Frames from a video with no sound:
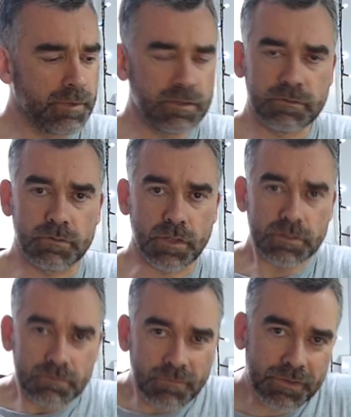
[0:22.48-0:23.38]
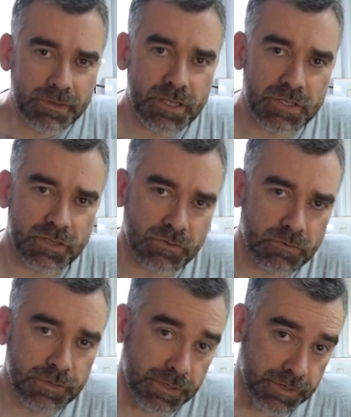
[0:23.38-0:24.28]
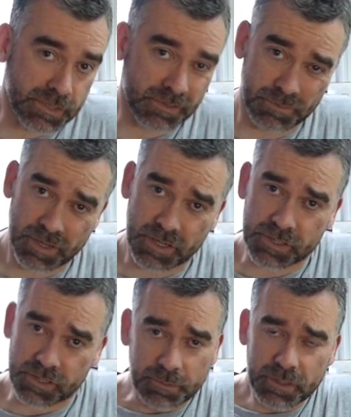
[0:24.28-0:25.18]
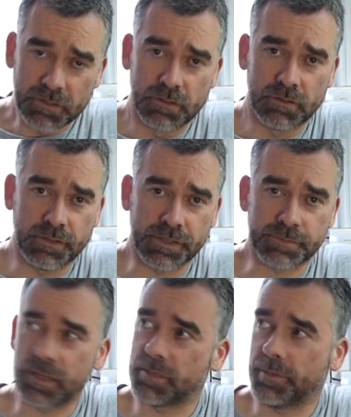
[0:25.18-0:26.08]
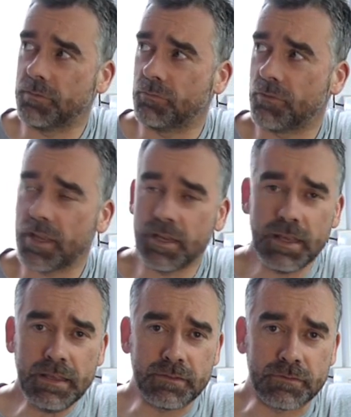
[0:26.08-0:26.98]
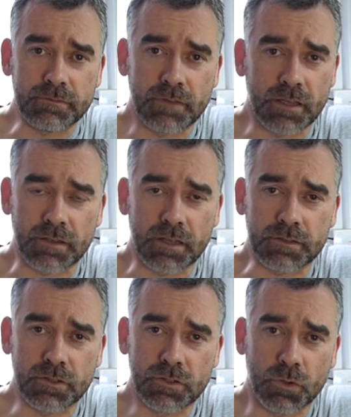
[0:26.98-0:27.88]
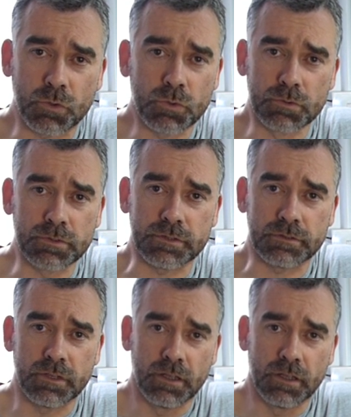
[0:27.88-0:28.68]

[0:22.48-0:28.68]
I mean, doesn't Mother Nature know that this is a British summer? That it's meant to be rainy and cold?